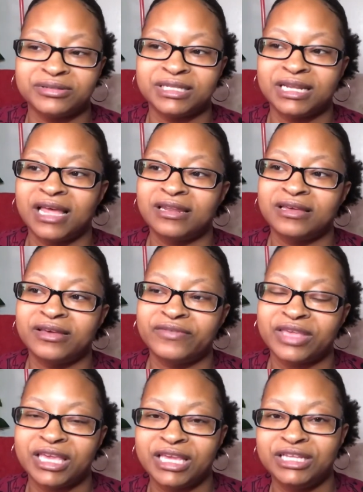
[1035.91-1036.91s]
And I love
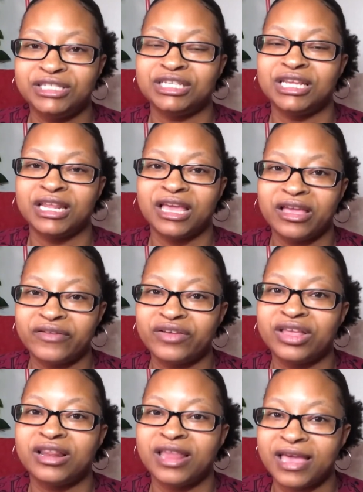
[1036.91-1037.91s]
each and every
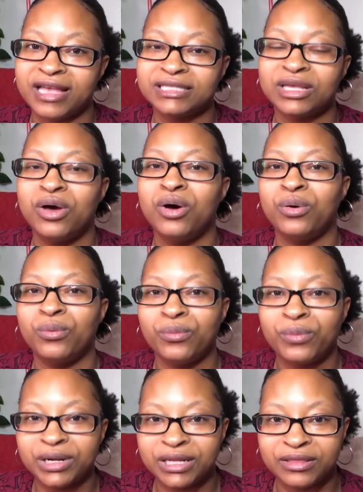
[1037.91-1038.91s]
last
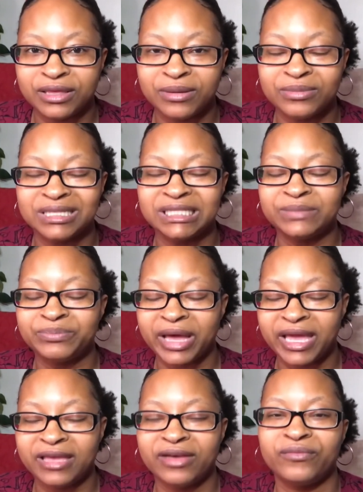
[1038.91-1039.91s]
one of them,
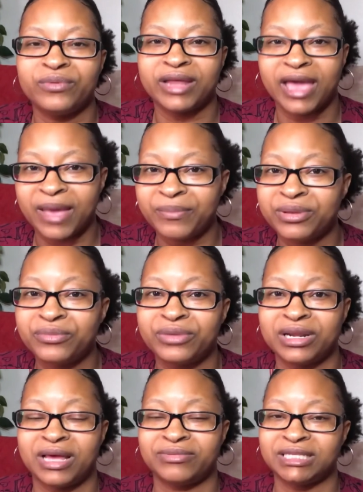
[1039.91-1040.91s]
despite of what happened when
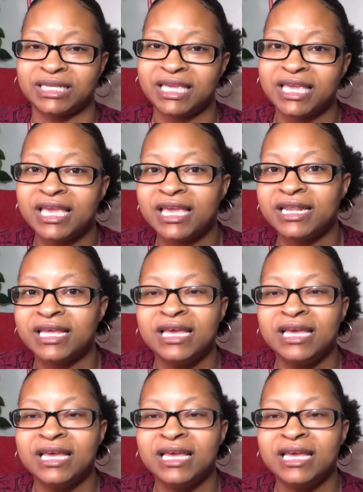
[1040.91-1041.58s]
I was a kid,